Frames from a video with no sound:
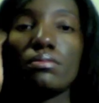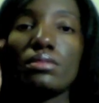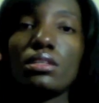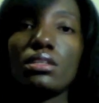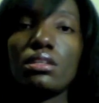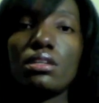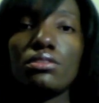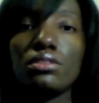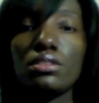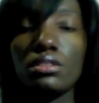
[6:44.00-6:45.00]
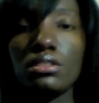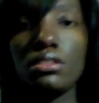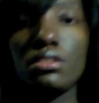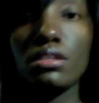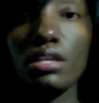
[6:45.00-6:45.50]
I'm done under
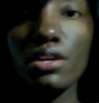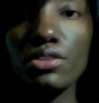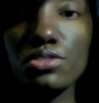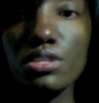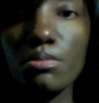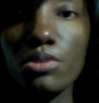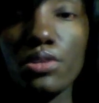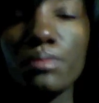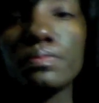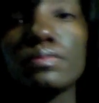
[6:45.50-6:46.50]
the hair steamer,